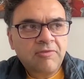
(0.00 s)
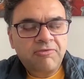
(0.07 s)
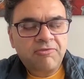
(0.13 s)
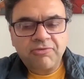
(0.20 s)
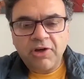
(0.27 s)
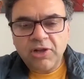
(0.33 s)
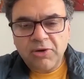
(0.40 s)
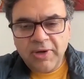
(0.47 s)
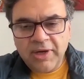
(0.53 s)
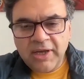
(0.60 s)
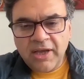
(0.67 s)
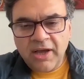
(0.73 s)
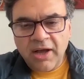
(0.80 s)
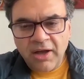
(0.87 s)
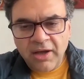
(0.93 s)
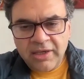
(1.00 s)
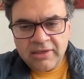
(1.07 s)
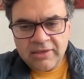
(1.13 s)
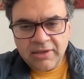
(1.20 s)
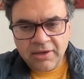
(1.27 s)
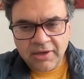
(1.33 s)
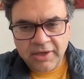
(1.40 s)
follow a
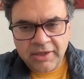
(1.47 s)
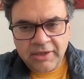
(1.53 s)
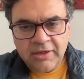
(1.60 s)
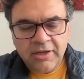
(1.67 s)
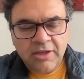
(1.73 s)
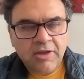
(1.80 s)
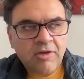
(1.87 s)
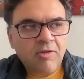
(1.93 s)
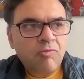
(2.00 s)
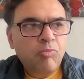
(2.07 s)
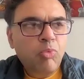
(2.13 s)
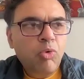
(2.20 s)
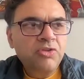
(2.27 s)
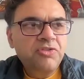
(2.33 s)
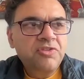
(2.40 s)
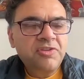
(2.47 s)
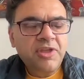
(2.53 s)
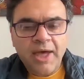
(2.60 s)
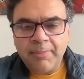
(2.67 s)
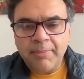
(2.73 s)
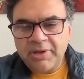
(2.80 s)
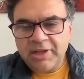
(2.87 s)
guideline, what is
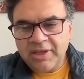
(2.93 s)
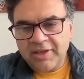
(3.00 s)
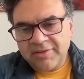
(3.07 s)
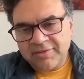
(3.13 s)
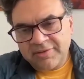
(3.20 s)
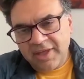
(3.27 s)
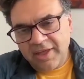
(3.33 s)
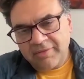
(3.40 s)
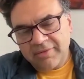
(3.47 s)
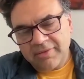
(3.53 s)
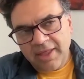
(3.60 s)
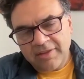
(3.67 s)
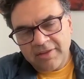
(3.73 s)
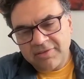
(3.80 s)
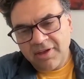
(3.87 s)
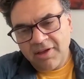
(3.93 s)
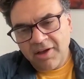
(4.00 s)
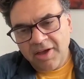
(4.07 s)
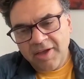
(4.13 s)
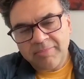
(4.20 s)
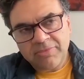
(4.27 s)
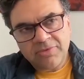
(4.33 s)
happening is that
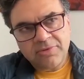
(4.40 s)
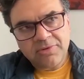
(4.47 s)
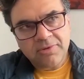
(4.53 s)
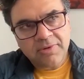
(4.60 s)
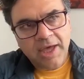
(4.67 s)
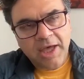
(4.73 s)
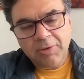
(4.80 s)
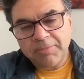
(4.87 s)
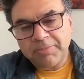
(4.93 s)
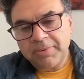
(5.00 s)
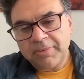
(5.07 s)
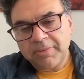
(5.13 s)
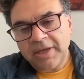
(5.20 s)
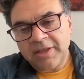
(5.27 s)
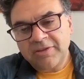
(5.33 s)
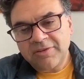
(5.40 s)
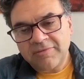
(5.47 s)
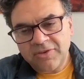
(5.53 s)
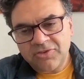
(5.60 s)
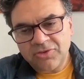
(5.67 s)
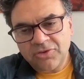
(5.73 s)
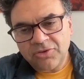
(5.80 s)
time to help
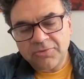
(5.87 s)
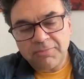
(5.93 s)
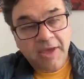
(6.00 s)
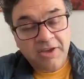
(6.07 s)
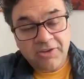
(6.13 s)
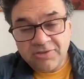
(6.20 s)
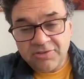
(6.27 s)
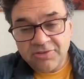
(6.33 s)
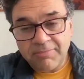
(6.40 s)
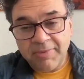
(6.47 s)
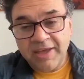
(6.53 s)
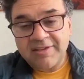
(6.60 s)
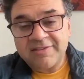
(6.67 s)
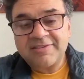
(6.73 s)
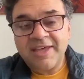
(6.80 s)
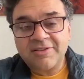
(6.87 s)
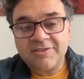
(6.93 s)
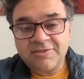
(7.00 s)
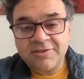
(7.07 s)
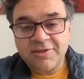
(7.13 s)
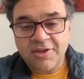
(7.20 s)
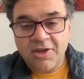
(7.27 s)
individuals, patients make
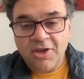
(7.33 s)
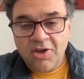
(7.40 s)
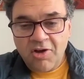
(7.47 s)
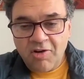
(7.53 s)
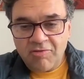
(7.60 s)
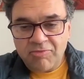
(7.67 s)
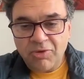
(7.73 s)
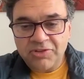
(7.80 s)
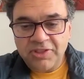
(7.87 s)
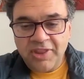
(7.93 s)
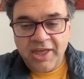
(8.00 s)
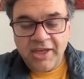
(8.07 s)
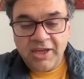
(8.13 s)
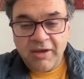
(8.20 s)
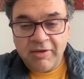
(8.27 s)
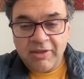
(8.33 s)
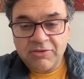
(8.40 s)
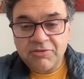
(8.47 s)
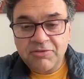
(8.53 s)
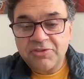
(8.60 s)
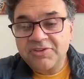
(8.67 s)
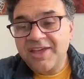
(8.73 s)
sense of what they're going
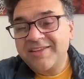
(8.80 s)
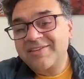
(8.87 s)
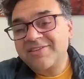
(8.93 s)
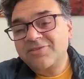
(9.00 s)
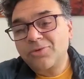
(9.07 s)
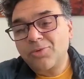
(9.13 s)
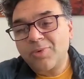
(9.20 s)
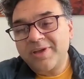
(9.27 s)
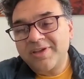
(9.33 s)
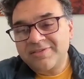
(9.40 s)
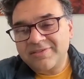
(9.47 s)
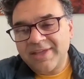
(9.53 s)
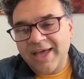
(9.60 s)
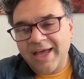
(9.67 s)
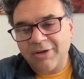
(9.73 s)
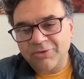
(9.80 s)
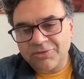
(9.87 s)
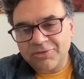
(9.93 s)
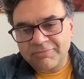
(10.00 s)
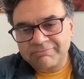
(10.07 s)
through is getting squeezed out.